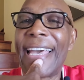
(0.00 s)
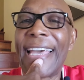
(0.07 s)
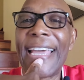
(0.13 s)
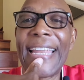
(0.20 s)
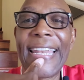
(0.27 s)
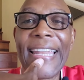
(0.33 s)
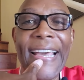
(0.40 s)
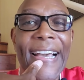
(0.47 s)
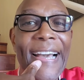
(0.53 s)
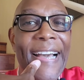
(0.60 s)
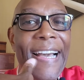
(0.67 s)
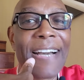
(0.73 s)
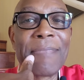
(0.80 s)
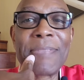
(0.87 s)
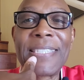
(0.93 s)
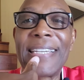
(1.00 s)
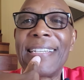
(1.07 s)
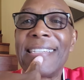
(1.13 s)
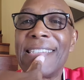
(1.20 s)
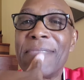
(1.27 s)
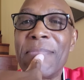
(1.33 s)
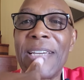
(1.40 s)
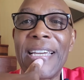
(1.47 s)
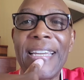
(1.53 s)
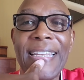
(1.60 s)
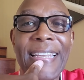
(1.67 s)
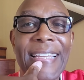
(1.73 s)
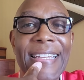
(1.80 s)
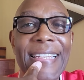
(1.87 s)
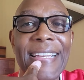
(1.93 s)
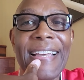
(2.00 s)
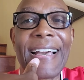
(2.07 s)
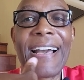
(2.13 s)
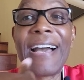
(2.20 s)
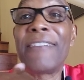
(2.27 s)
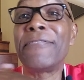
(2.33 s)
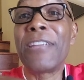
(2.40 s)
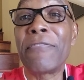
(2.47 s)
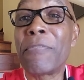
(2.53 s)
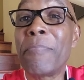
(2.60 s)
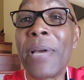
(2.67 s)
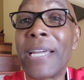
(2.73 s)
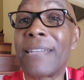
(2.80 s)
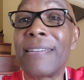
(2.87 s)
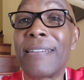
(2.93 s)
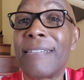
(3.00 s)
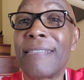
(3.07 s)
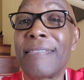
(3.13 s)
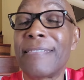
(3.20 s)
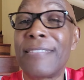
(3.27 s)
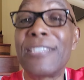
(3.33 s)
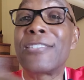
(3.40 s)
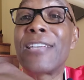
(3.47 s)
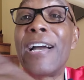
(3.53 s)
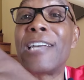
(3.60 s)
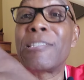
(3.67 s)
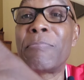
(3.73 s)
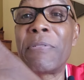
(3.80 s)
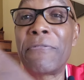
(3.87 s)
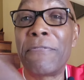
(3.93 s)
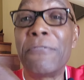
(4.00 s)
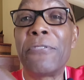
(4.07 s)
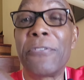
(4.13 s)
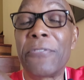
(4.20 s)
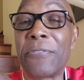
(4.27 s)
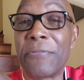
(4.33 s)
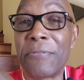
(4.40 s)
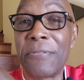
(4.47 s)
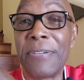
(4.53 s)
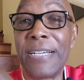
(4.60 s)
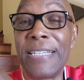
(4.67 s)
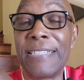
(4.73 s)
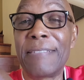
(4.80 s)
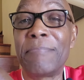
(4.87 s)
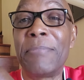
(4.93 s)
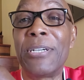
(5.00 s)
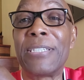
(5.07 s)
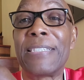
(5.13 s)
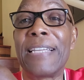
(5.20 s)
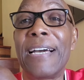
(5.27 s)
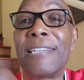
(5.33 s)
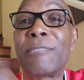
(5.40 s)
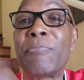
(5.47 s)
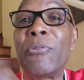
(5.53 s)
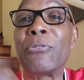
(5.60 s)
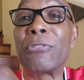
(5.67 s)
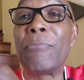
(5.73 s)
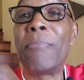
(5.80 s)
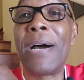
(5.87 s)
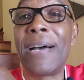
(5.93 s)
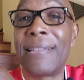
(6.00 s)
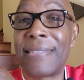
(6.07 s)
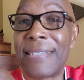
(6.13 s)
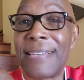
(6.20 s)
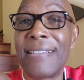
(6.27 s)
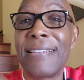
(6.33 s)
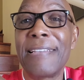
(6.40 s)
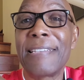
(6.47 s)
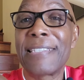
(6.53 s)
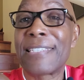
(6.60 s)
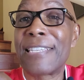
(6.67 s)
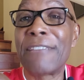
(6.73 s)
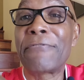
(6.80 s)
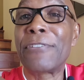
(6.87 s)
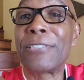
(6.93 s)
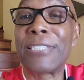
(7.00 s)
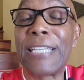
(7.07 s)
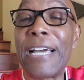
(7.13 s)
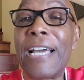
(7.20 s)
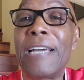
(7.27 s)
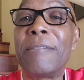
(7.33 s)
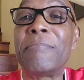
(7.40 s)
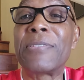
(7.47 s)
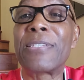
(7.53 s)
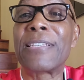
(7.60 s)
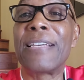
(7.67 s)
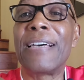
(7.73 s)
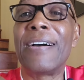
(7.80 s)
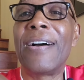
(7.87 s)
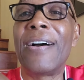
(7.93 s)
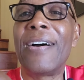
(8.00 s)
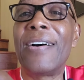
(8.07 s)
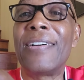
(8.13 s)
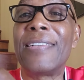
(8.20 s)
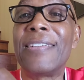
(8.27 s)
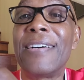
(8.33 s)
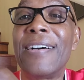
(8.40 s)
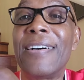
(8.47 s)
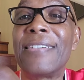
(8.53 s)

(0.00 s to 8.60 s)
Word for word: And I'm telling you, man, I've never met these guys before, right? But I spoke to Matt several times on